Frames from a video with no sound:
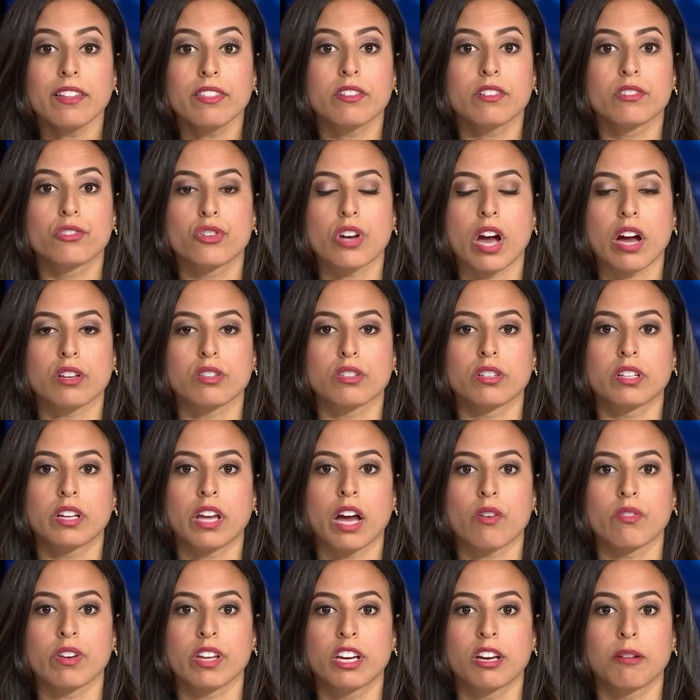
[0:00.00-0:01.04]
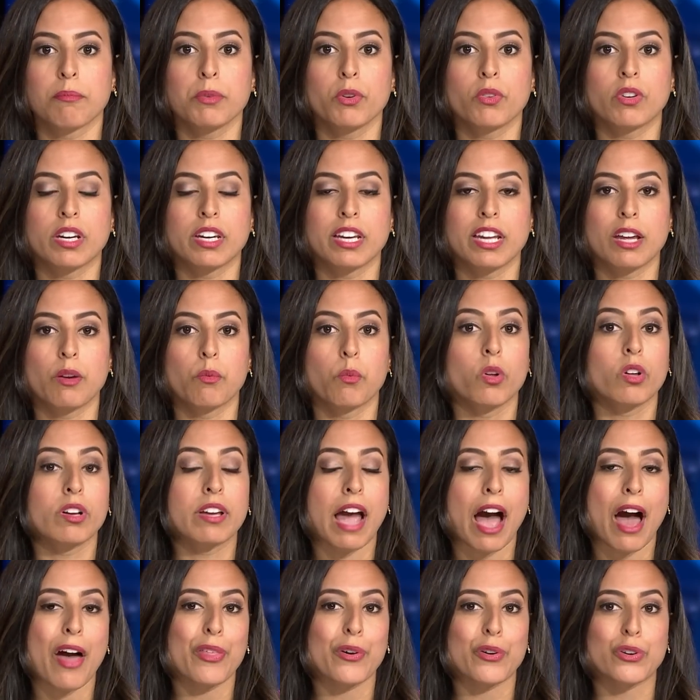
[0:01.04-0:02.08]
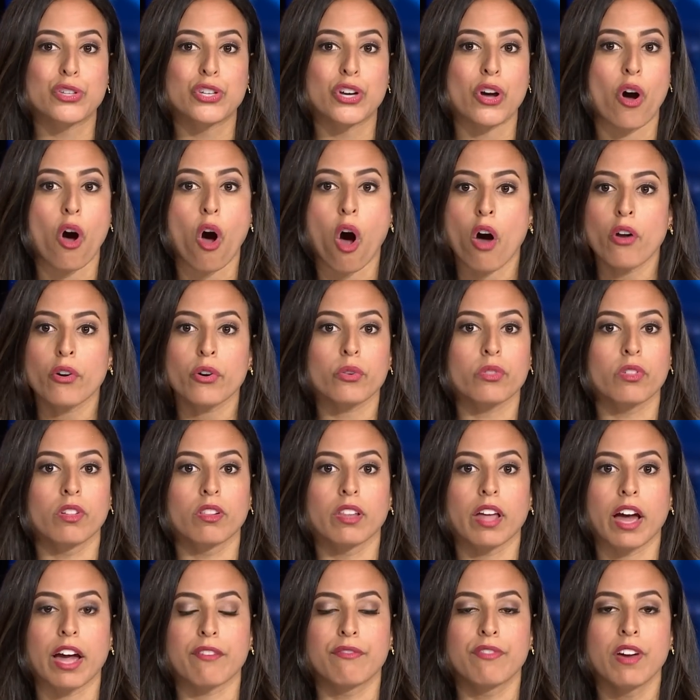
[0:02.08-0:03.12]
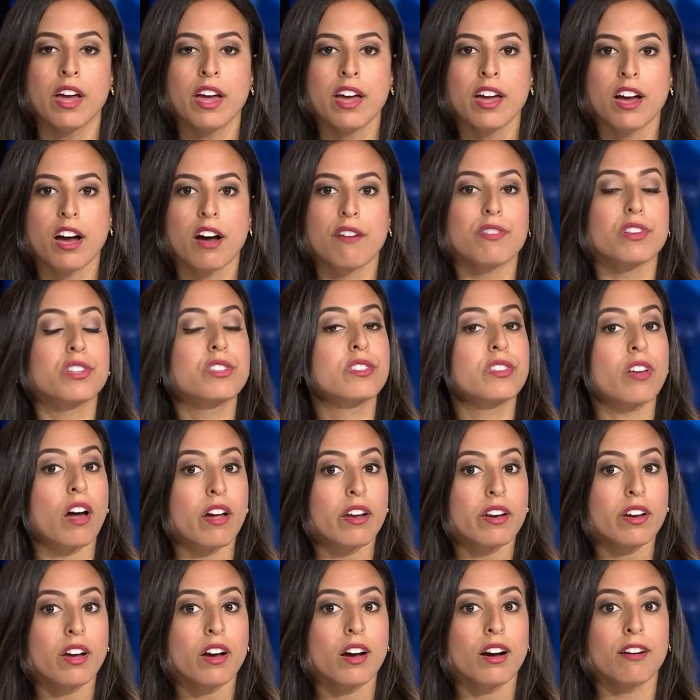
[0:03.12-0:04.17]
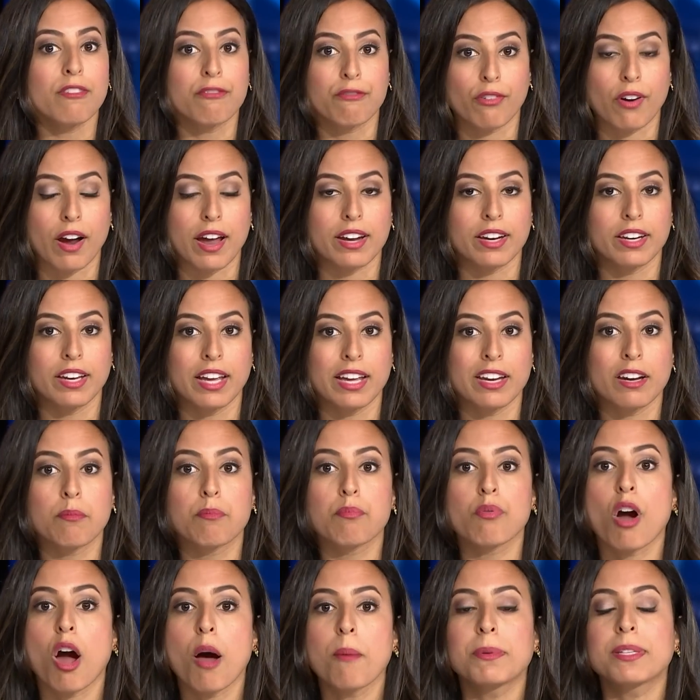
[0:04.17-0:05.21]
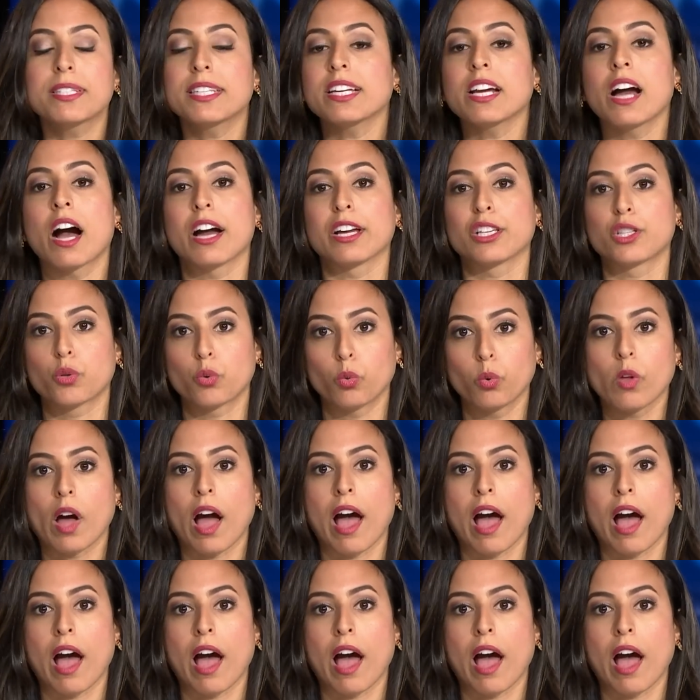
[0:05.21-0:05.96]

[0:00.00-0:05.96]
The Jackson County community will gather to honor the life of a son, a friend, and a promising high school